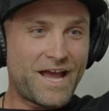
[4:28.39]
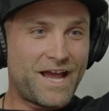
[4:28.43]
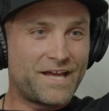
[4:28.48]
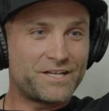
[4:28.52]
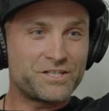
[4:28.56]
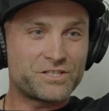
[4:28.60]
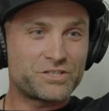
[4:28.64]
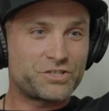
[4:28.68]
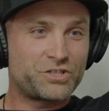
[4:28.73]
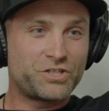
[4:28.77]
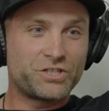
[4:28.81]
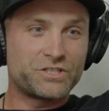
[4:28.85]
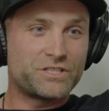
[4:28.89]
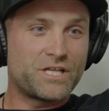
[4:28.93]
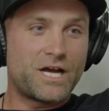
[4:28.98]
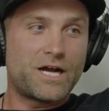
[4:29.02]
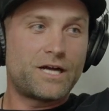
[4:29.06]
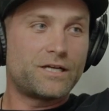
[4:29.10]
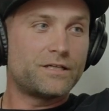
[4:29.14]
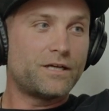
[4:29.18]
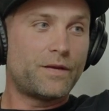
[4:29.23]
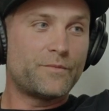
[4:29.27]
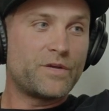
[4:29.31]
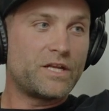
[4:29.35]
I just could not.
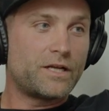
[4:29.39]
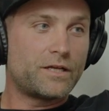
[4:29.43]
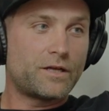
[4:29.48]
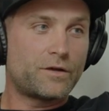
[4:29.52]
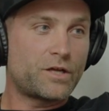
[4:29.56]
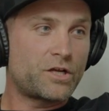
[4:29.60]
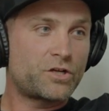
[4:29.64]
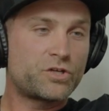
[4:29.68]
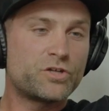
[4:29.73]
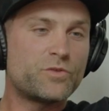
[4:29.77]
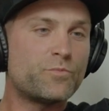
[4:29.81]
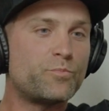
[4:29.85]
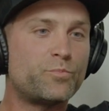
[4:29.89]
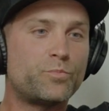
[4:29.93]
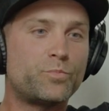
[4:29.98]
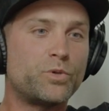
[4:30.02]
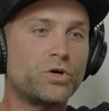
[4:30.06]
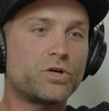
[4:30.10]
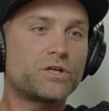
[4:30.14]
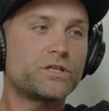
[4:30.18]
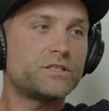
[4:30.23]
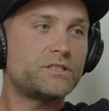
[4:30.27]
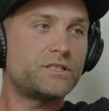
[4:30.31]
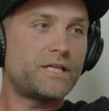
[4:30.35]
I couldn't
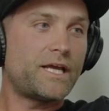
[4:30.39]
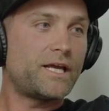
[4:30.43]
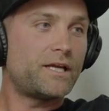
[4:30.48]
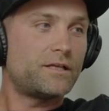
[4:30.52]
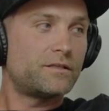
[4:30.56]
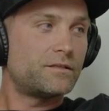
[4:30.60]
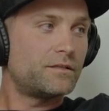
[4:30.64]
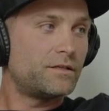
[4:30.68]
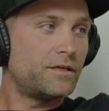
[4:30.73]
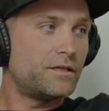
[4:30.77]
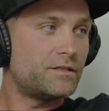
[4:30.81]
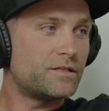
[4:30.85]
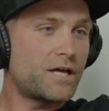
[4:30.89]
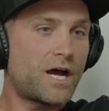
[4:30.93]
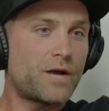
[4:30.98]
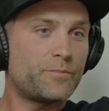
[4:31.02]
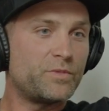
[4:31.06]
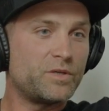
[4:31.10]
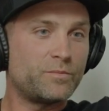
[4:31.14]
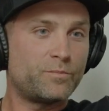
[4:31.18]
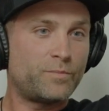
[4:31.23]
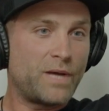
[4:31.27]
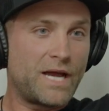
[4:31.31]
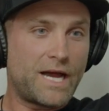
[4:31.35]
book a date and not be
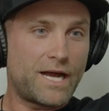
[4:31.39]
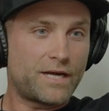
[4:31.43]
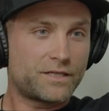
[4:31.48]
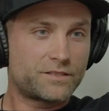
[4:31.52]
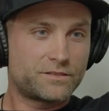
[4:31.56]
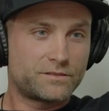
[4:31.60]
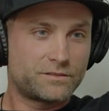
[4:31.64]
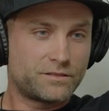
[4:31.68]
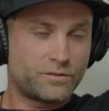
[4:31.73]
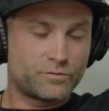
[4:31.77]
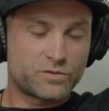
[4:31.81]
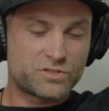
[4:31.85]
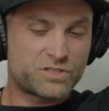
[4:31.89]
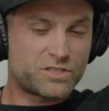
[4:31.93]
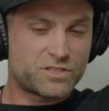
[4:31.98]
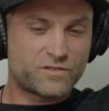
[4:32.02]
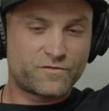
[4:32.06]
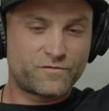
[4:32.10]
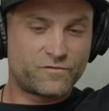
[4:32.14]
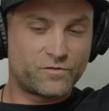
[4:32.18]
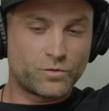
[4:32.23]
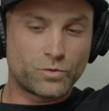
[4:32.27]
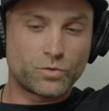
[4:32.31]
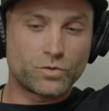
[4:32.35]
packed. It was just
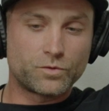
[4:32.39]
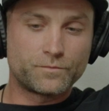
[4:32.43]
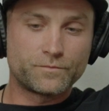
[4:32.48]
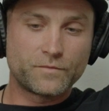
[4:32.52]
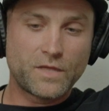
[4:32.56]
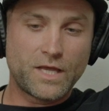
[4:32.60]
full.